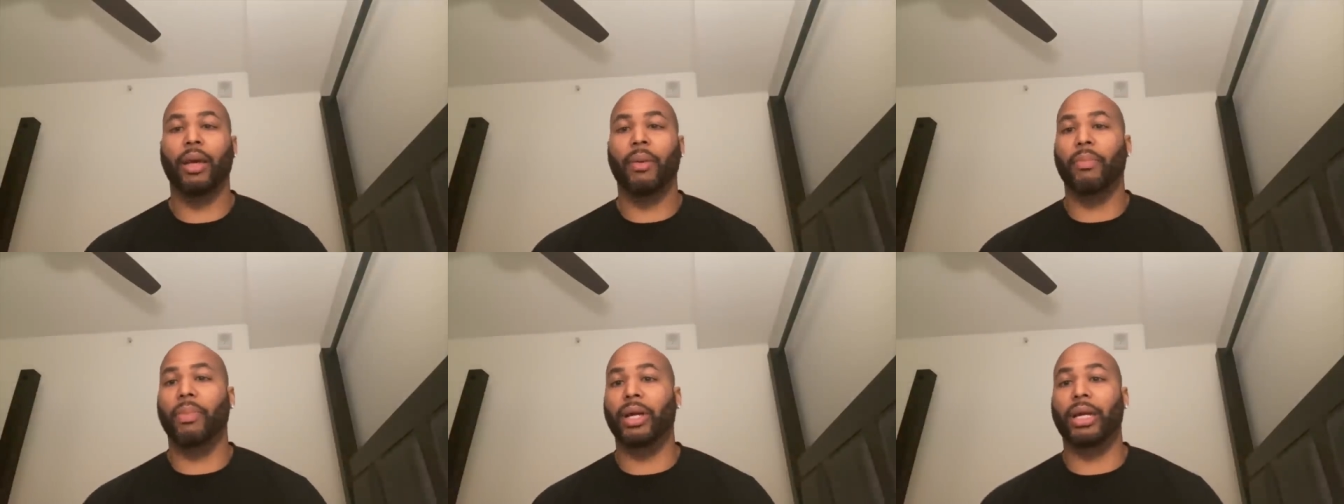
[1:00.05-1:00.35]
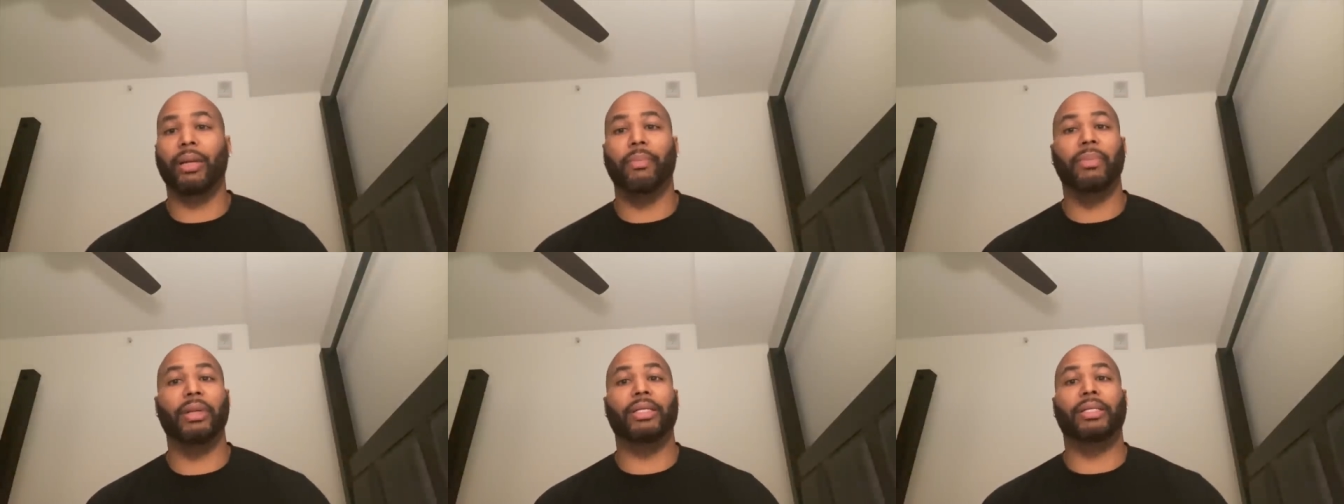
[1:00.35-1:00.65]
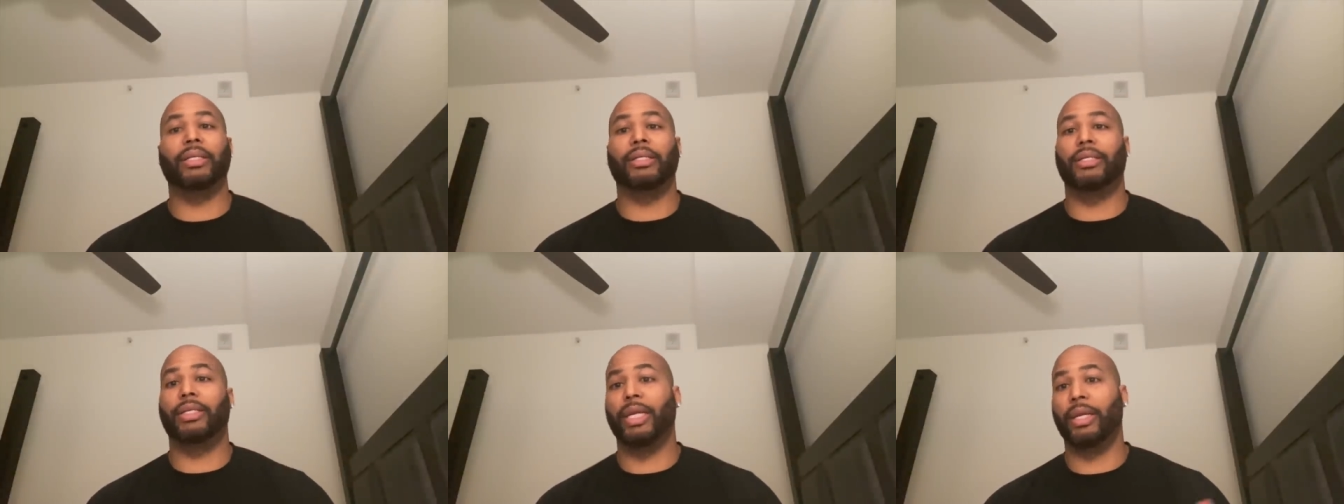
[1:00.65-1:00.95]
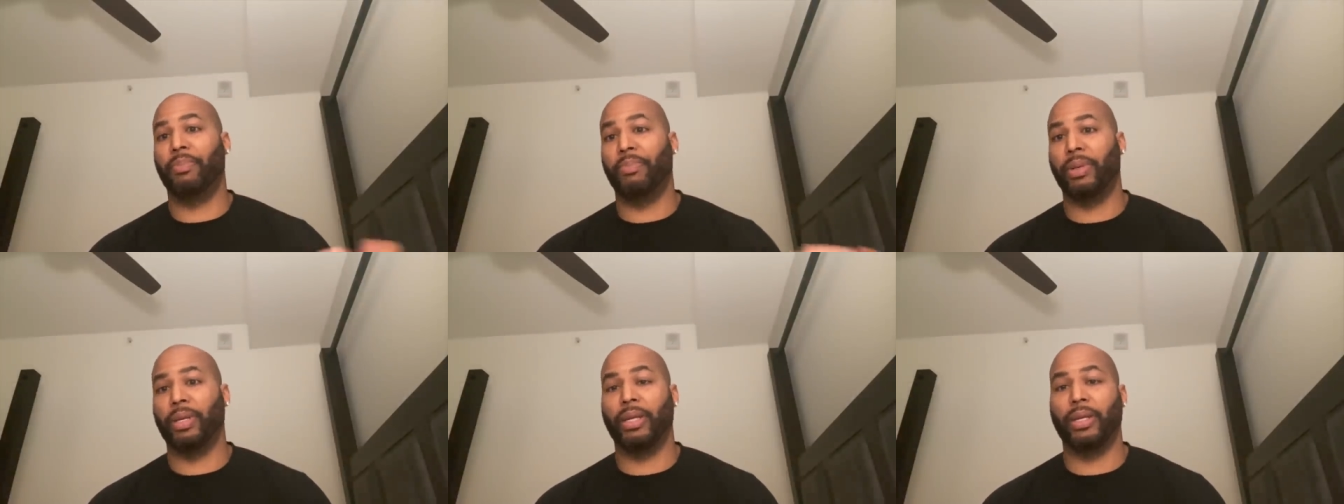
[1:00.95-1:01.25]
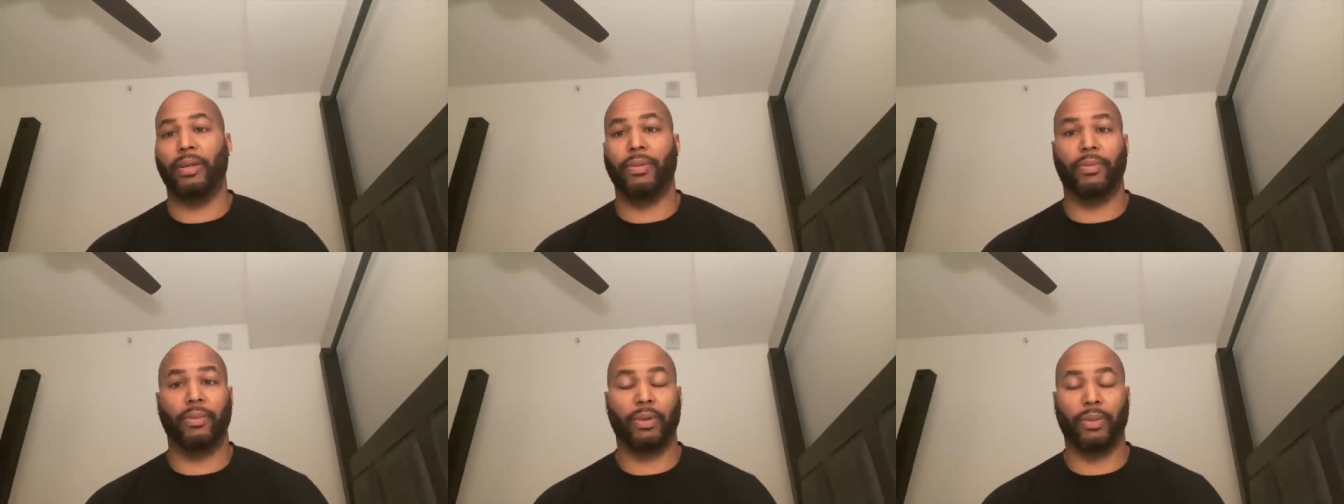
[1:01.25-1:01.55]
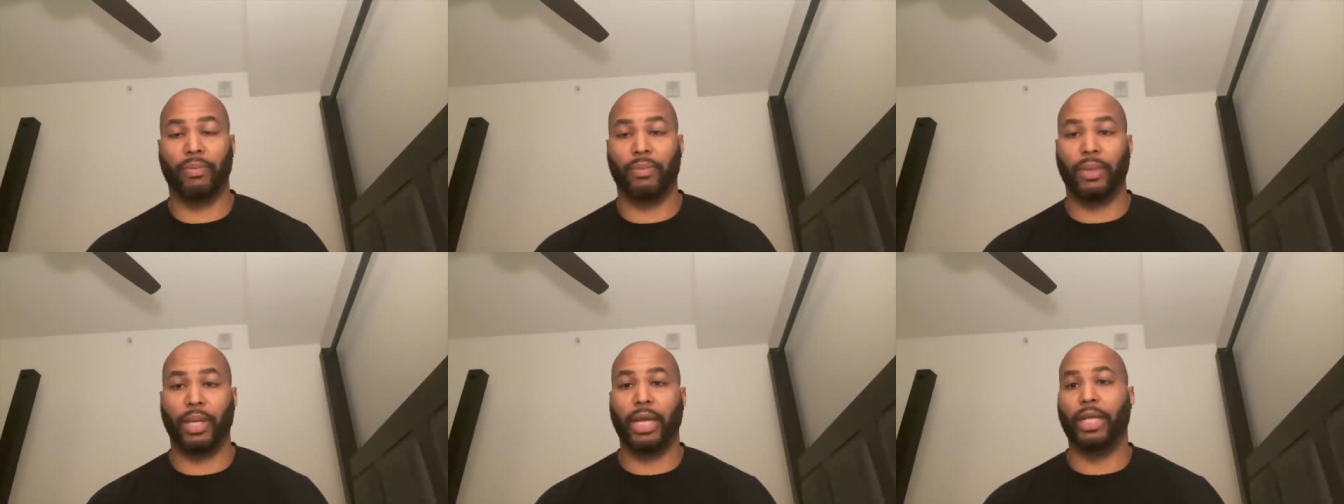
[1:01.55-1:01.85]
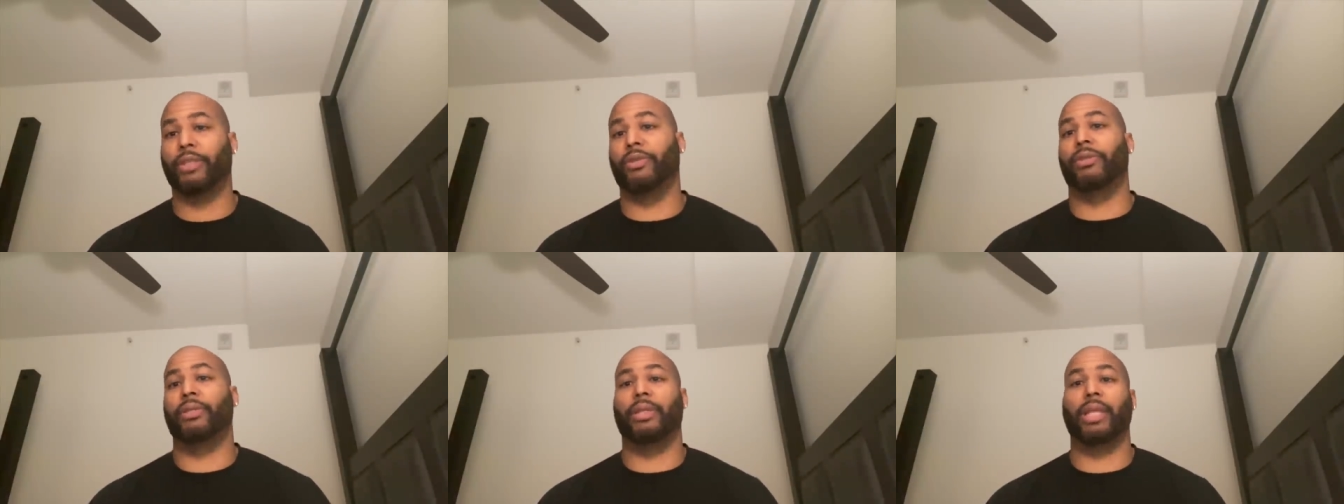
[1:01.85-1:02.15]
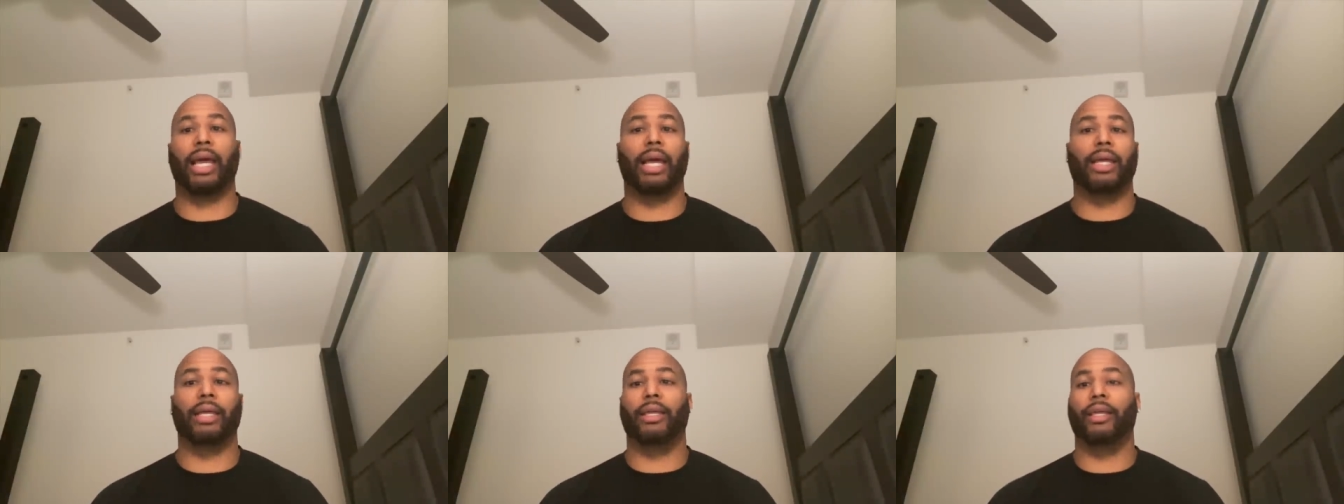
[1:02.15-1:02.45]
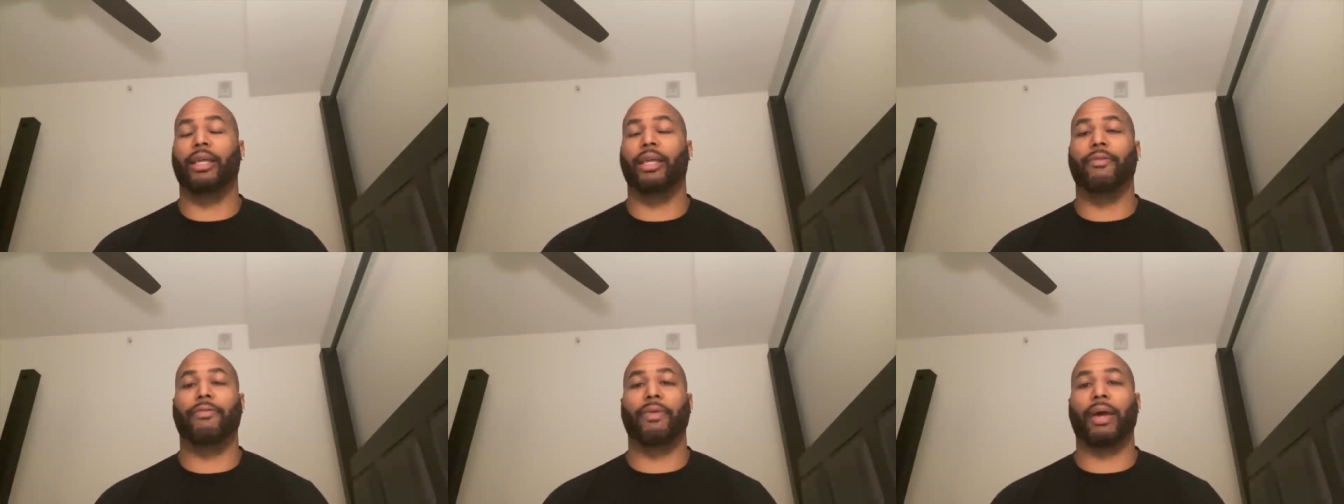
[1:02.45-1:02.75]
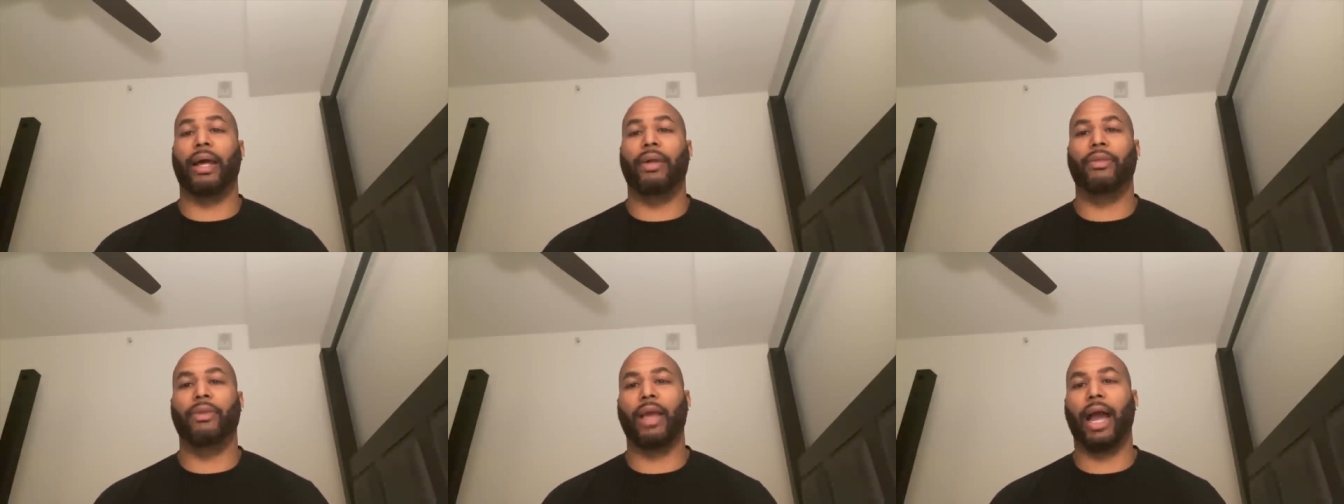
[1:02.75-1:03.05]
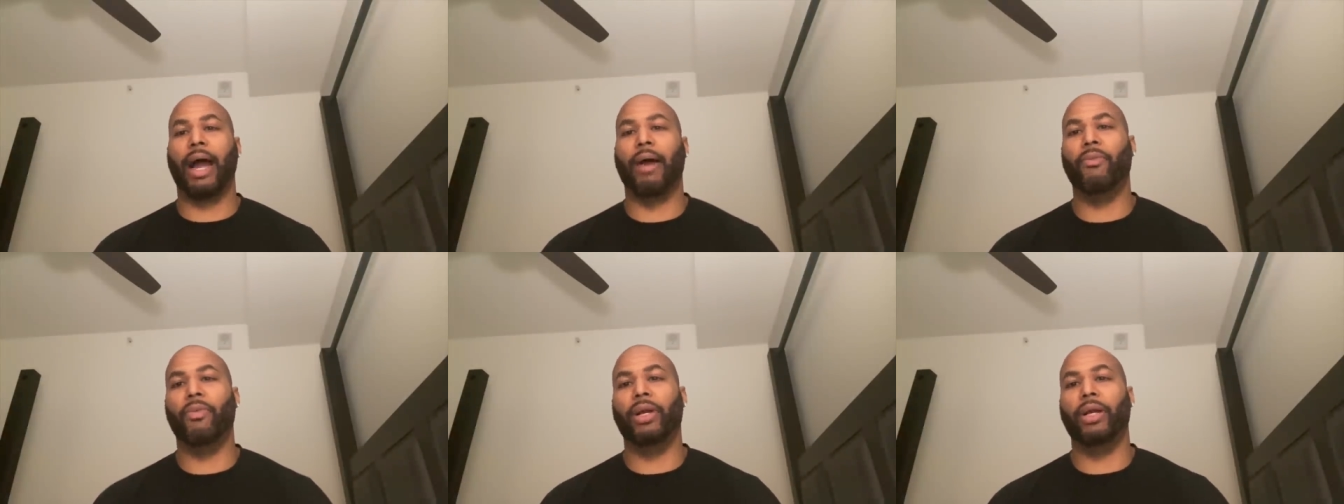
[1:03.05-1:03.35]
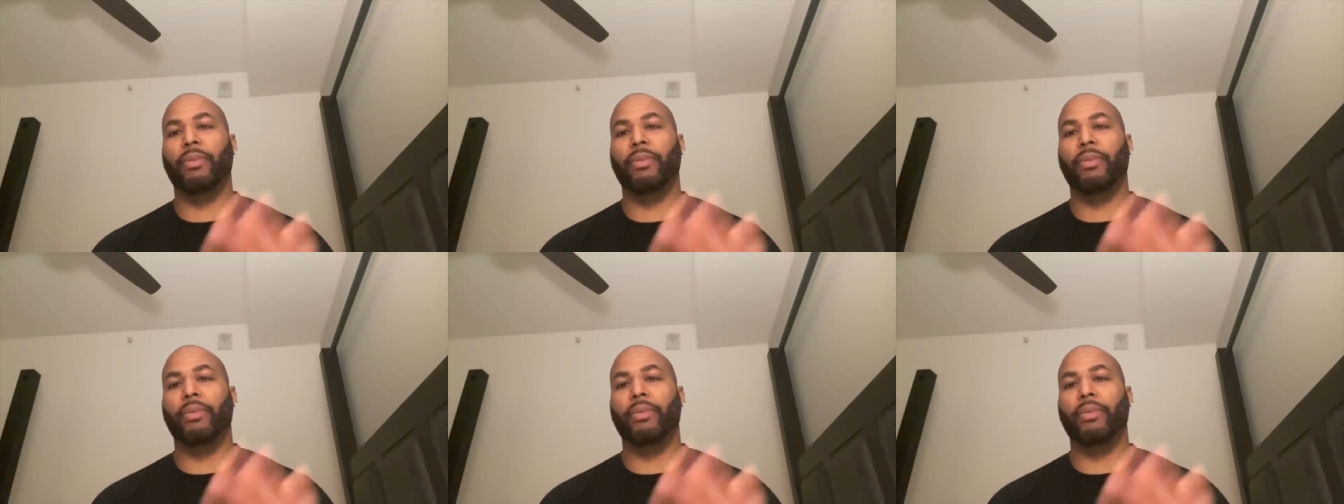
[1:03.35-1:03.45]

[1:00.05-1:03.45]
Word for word: but in Mississippi it's like if I, I went to